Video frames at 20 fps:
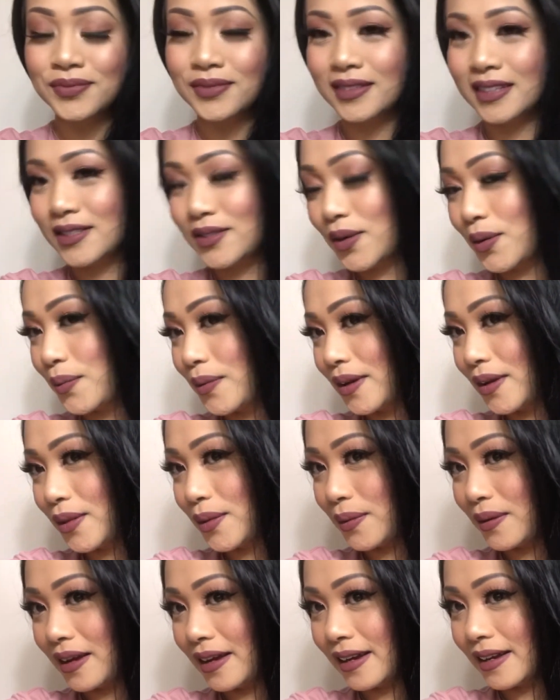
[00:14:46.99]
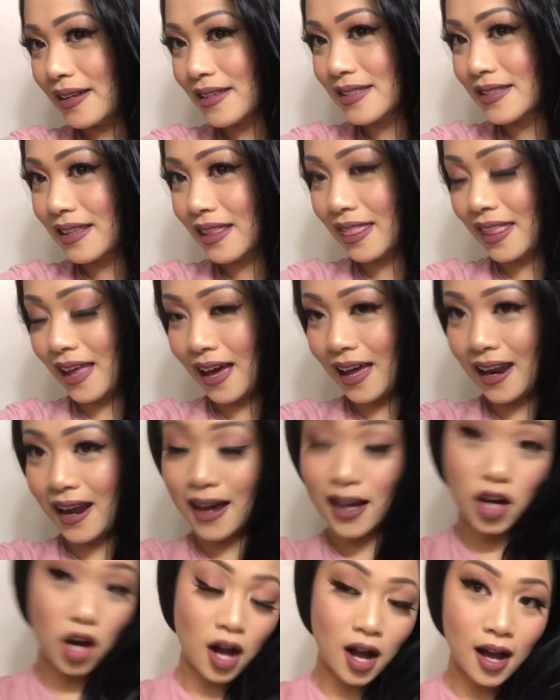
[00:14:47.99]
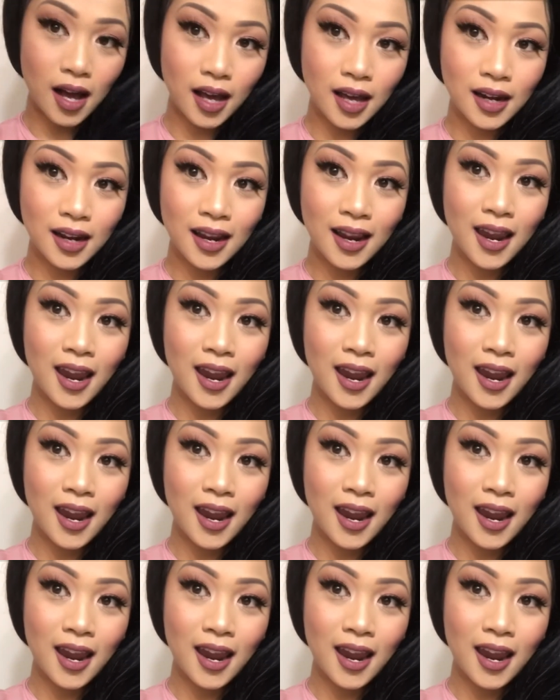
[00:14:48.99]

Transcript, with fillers: these are one of the wigs that I got.